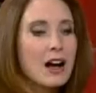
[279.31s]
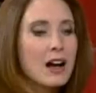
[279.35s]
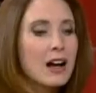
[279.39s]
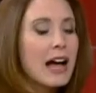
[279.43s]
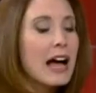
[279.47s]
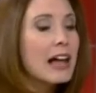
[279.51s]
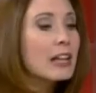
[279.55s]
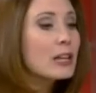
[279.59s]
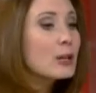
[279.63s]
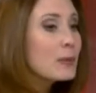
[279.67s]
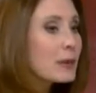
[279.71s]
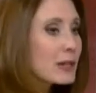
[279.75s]

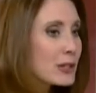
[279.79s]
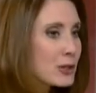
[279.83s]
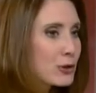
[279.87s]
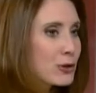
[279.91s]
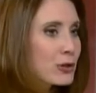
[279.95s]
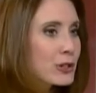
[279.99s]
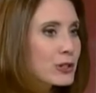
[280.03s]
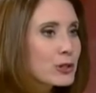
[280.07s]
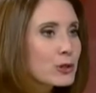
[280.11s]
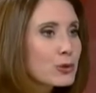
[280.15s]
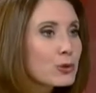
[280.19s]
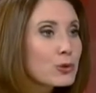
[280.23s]

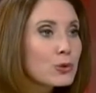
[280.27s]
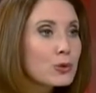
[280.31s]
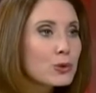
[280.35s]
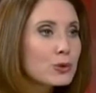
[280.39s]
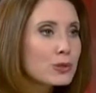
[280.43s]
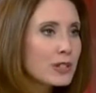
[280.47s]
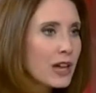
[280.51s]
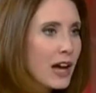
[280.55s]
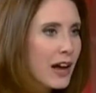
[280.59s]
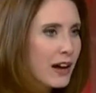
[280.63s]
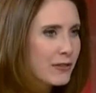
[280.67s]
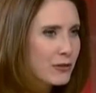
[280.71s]
elementary
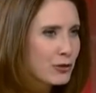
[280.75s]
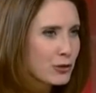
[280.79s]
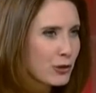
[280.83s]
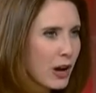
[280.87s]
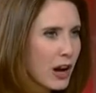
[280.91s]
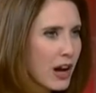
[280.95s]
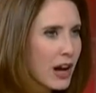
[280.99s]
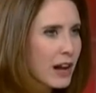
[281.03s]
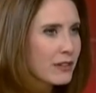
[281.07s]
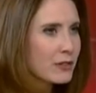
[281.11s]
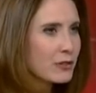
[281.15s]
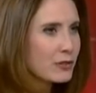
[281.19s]
schools have
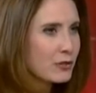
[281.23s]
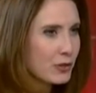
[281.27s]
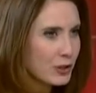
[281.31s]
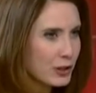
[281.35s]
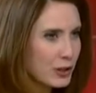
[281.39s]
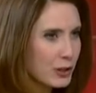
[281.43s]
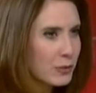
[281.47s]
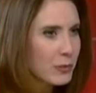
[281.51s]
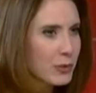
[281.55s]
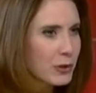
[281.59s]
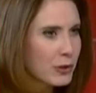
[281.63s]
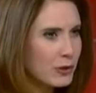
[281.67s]
drives for
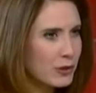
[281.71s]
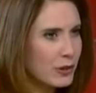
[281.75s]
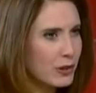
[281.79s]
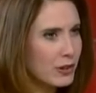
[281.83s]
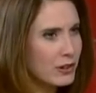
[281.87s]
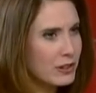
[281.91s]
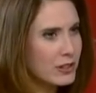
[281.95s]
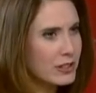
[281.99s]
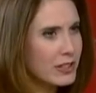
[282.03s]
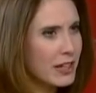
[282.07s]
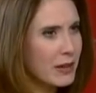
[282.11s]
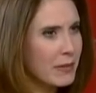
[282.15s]

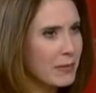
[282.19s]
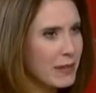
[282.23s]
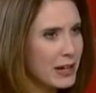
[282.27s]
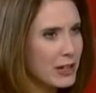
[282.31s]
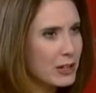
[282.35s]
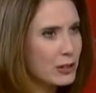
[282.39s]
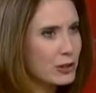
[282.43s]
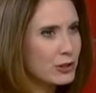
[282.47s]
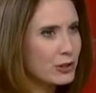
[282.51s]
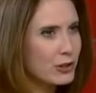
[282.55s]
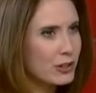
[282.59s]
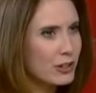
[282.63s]
computers, they
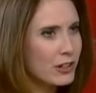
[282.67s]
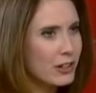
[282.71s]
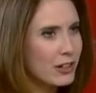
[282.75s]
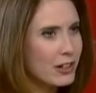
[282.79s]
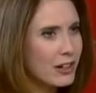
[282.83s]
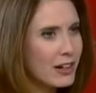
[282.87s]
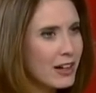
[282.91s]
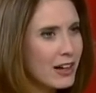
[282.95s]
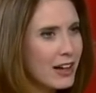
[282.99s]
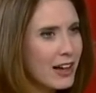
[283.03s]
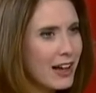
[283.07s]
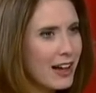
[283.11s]
make
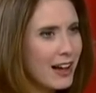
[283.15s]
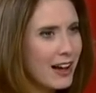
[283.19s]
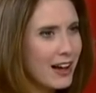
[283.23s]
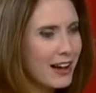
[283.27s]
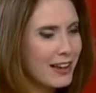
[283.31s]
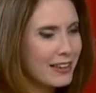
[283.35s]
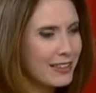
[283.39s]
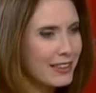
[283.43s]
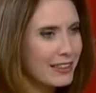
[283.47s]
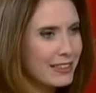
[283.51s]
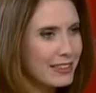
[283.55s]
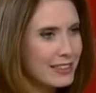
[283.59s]
sure
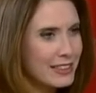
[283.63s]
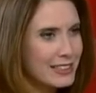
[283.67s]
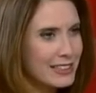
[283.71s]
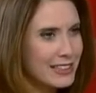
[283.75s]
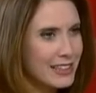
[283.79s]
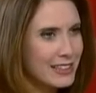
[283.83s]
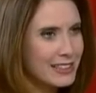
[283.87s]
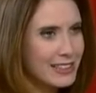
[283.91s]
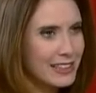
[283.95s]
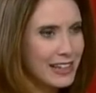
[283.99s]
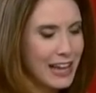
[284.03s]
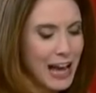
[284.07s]
that this
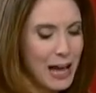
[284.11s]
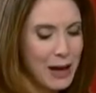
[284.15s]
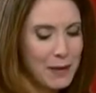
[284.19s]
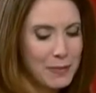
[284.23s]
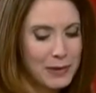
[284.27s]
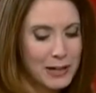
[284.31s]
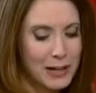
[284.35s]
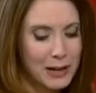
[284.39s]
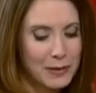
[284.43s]
doesn't happen.